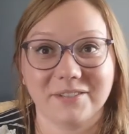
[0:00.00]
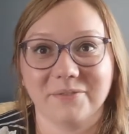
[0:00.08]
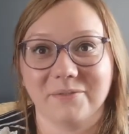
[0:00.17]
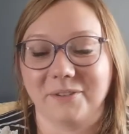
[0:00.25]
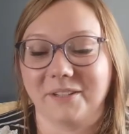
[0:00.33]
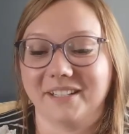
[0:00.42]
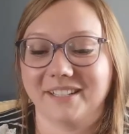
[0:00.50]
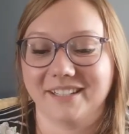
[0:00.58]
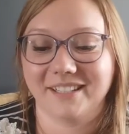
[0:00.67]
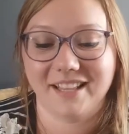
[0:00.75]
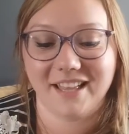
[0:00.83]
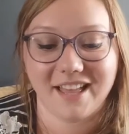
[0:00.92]
2 more.
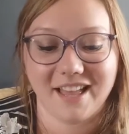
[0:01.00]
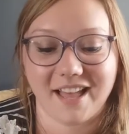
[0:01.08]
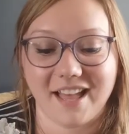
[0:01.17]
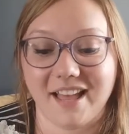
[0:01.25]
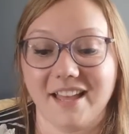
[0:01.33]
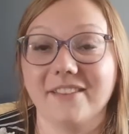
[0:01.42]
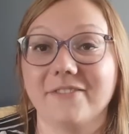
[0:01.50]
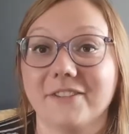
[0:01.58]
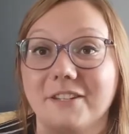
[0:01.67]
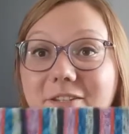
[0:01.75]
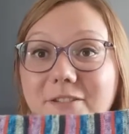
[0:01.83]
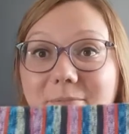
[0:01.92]
I
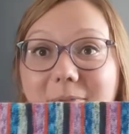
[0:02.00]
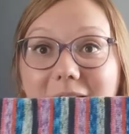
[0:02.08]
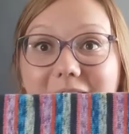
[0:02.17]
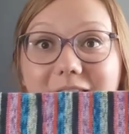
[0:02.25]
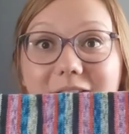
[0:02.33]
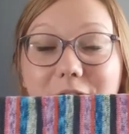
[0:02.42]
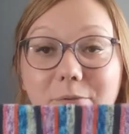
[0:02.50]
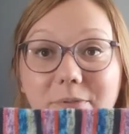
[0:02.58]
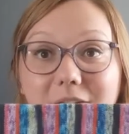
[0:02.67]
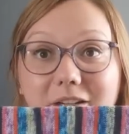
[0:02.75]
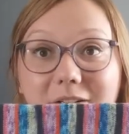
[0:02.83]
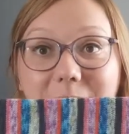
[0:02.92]
finished my tube
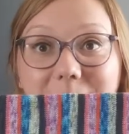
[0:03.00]
sock.